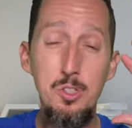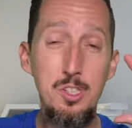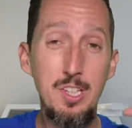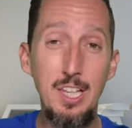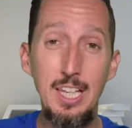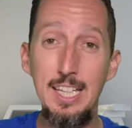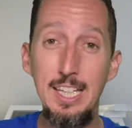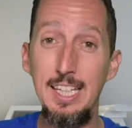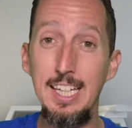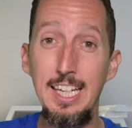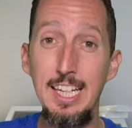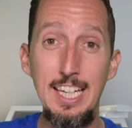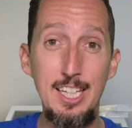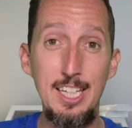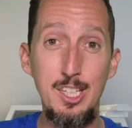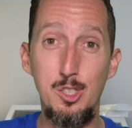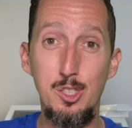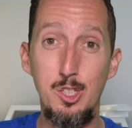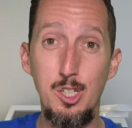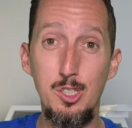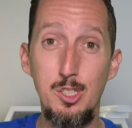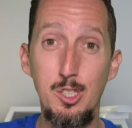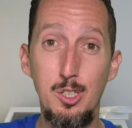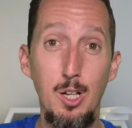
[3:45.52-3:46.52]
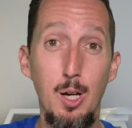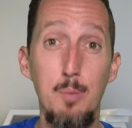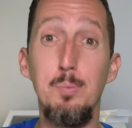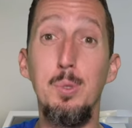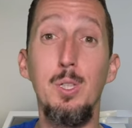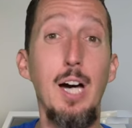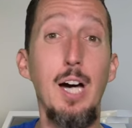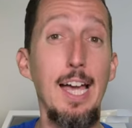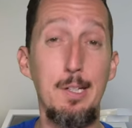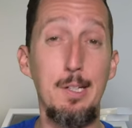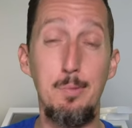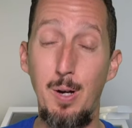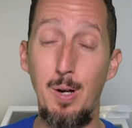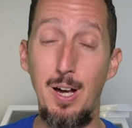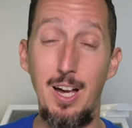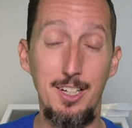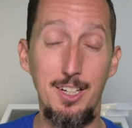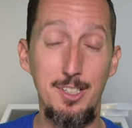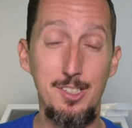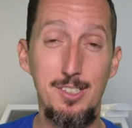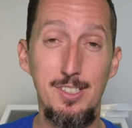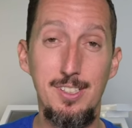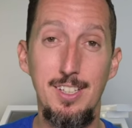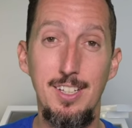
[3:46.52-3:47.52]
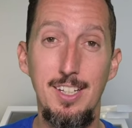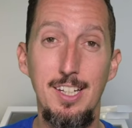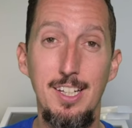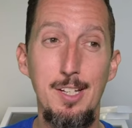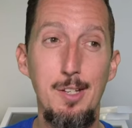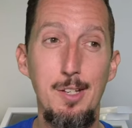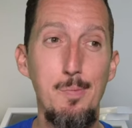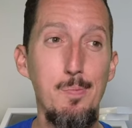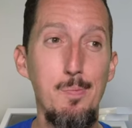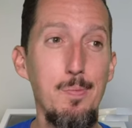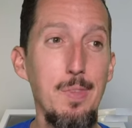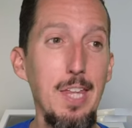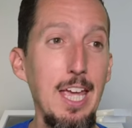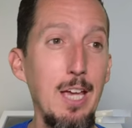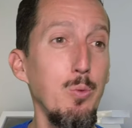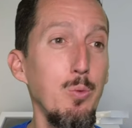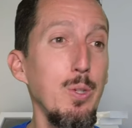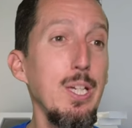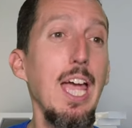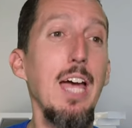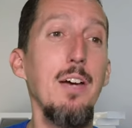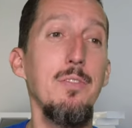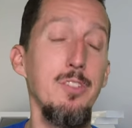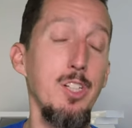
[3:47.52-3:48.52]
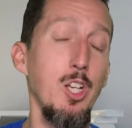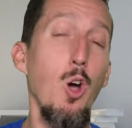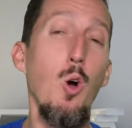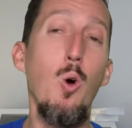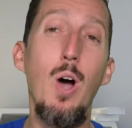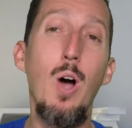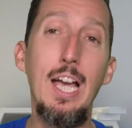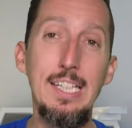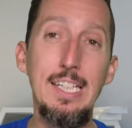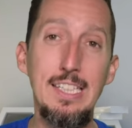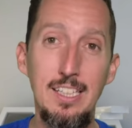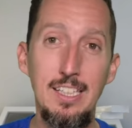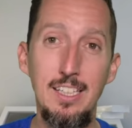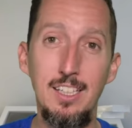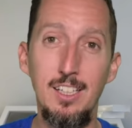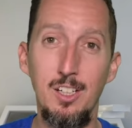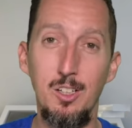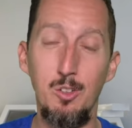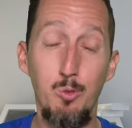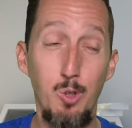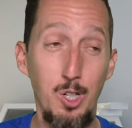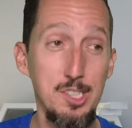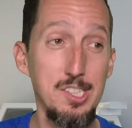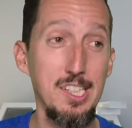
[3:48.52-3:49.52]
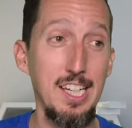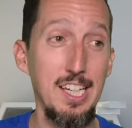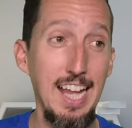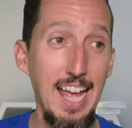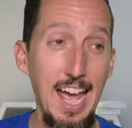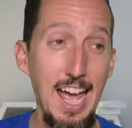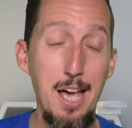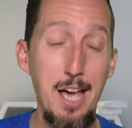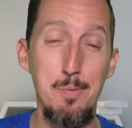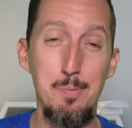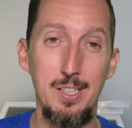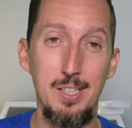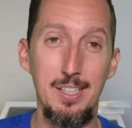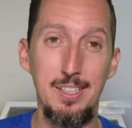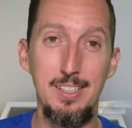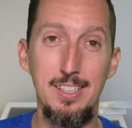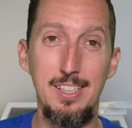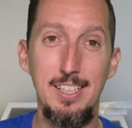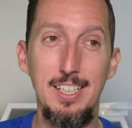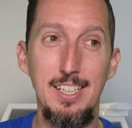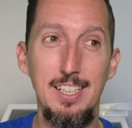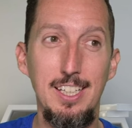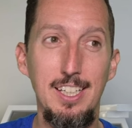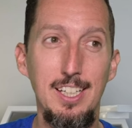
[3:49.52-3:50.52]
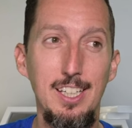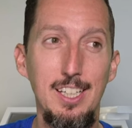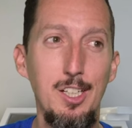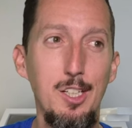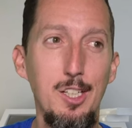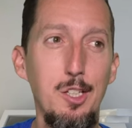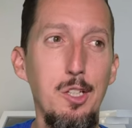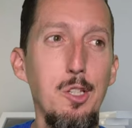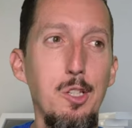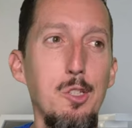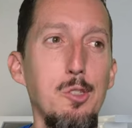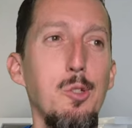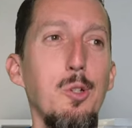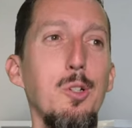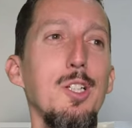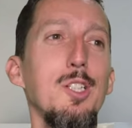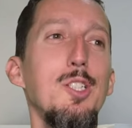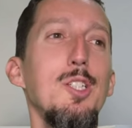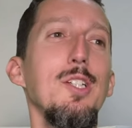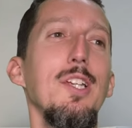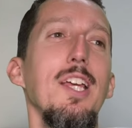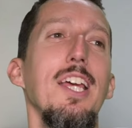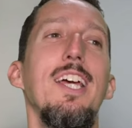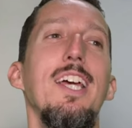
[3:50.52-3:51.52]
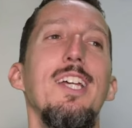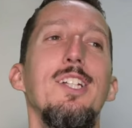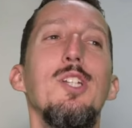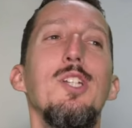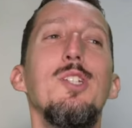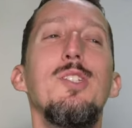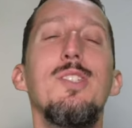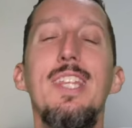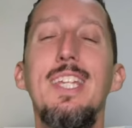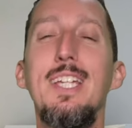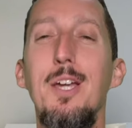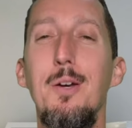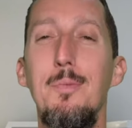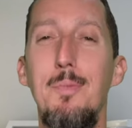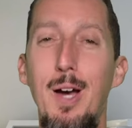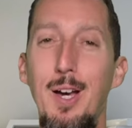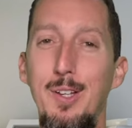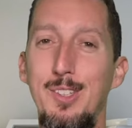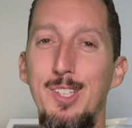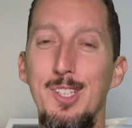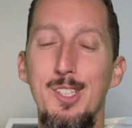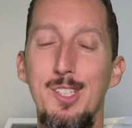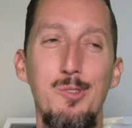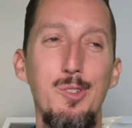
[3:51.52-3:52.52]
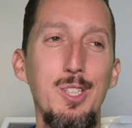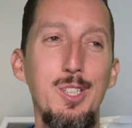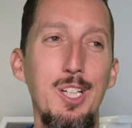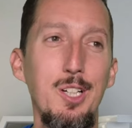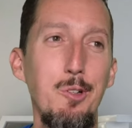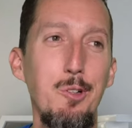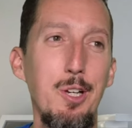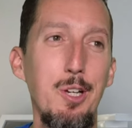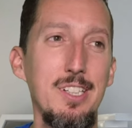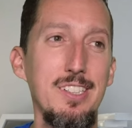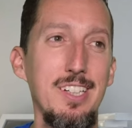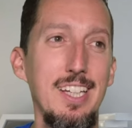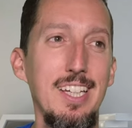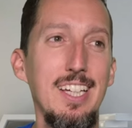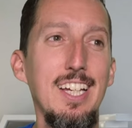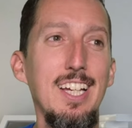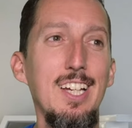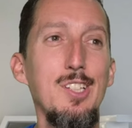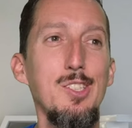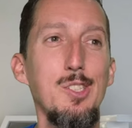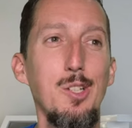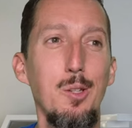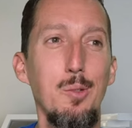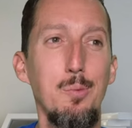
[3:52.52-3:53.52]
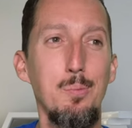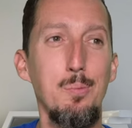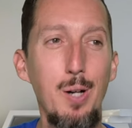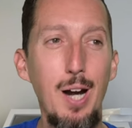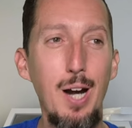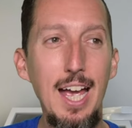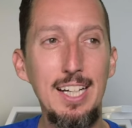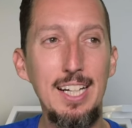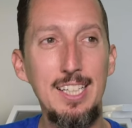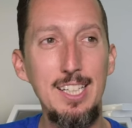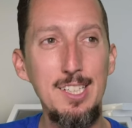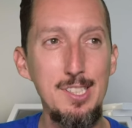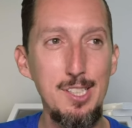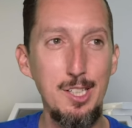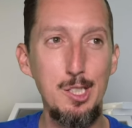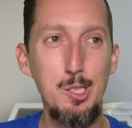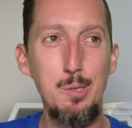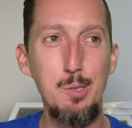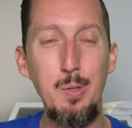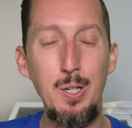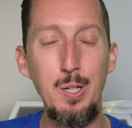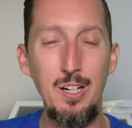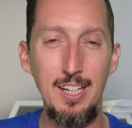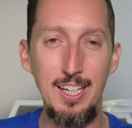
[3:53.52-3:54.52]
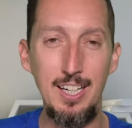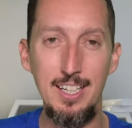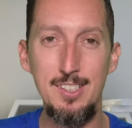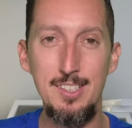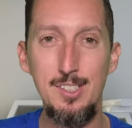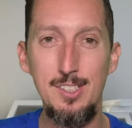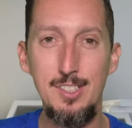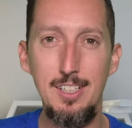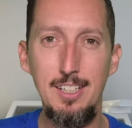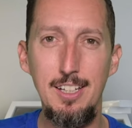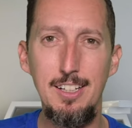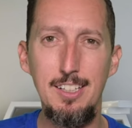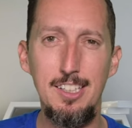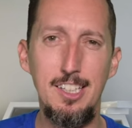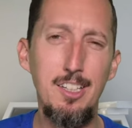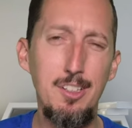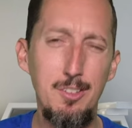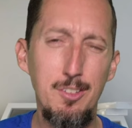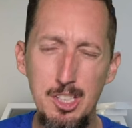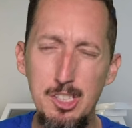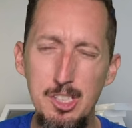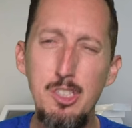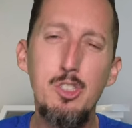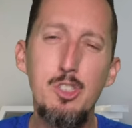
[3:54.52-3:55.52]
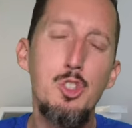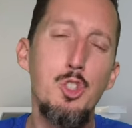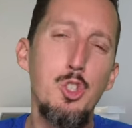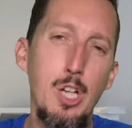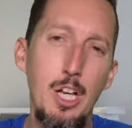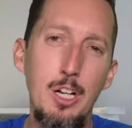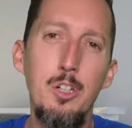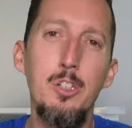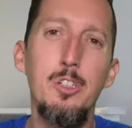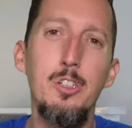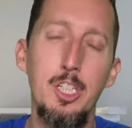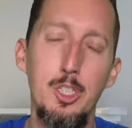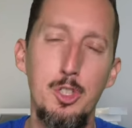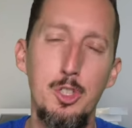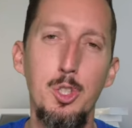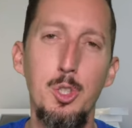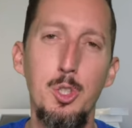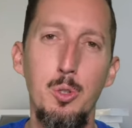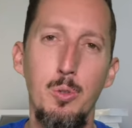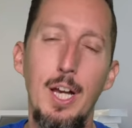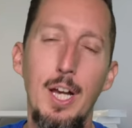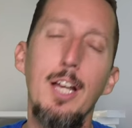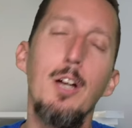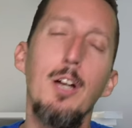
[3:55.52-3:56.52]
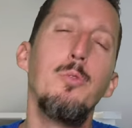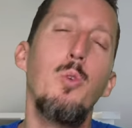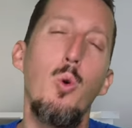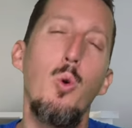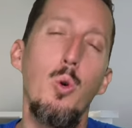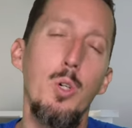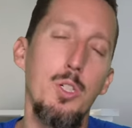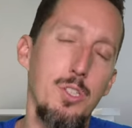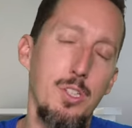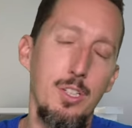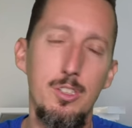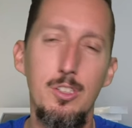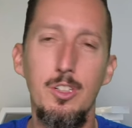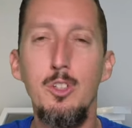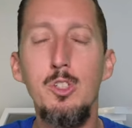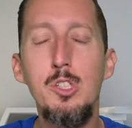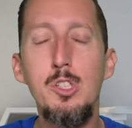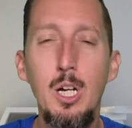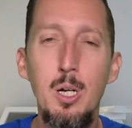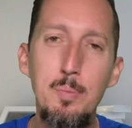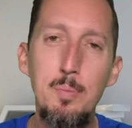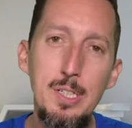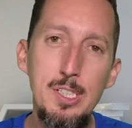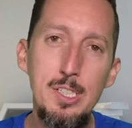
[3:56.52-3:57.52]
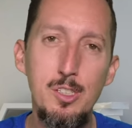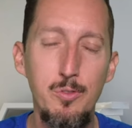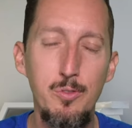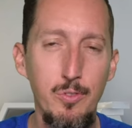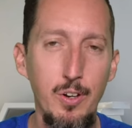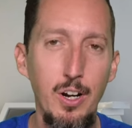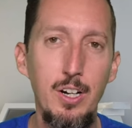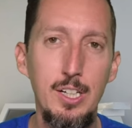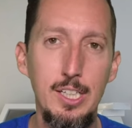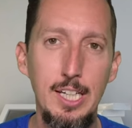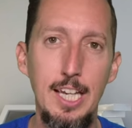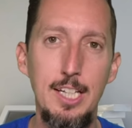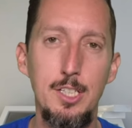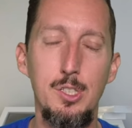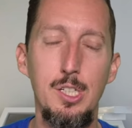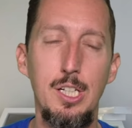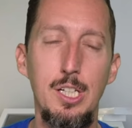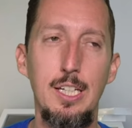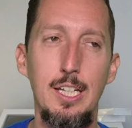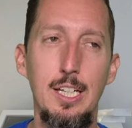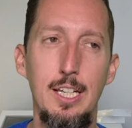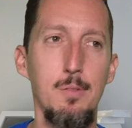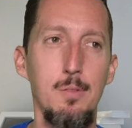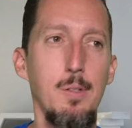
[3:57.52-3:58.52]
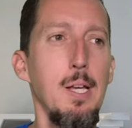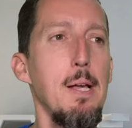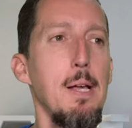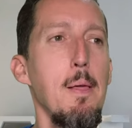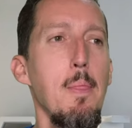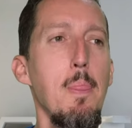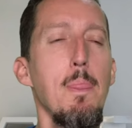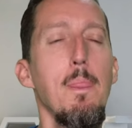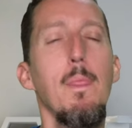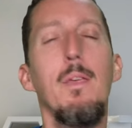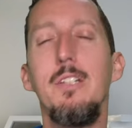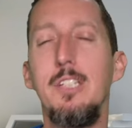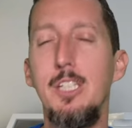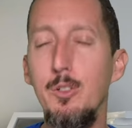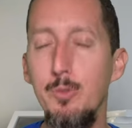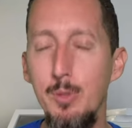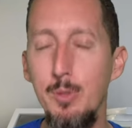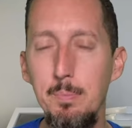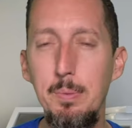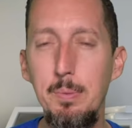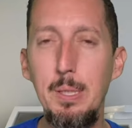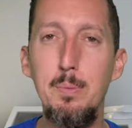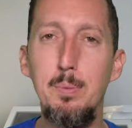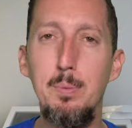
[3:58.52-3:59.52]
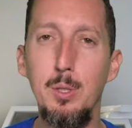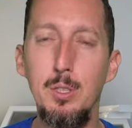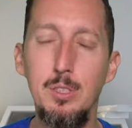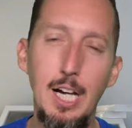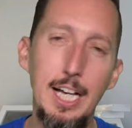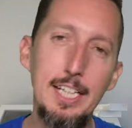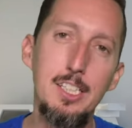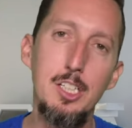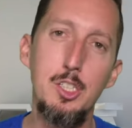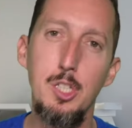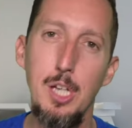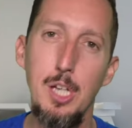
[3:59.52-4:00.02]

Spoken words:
thing is just a black box. And we have no idea what's going to happen. So just think about this really quickly. So the practice experience, this is generally true, right? Of course, there's going to be some variation and different people like to